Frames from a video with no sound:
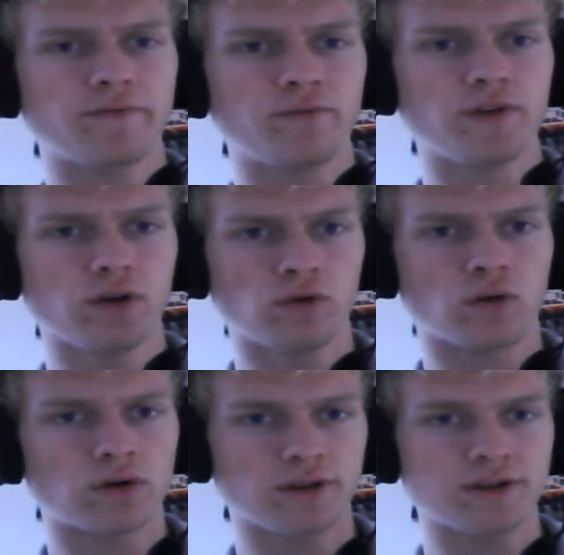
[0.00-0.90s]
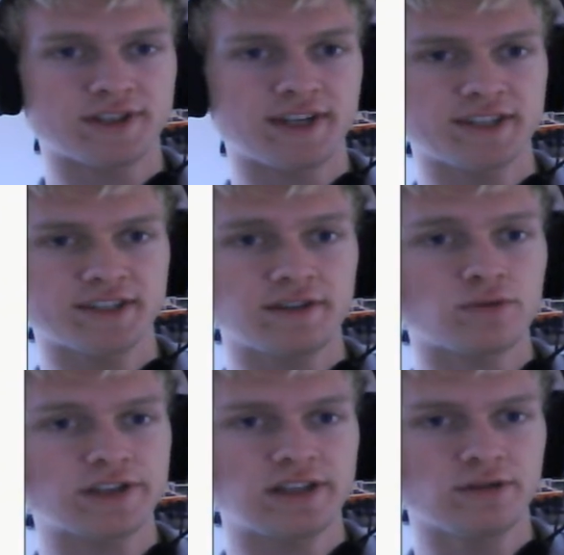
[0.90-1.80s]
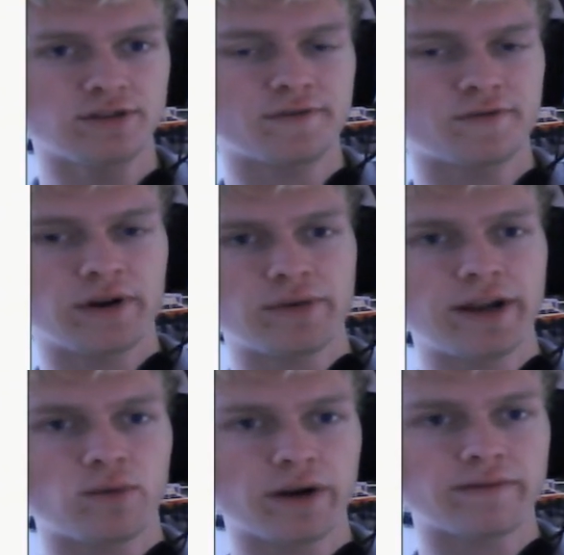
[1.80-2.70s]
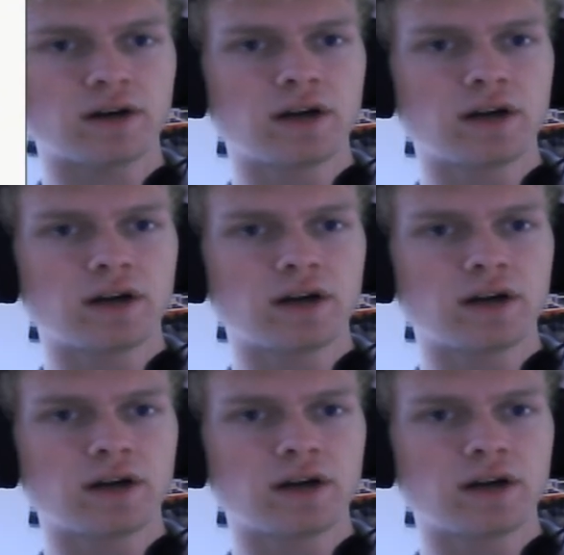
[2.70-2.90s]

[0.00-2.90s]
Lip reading: view or the settings of the resolution, the frame rate, or whatever,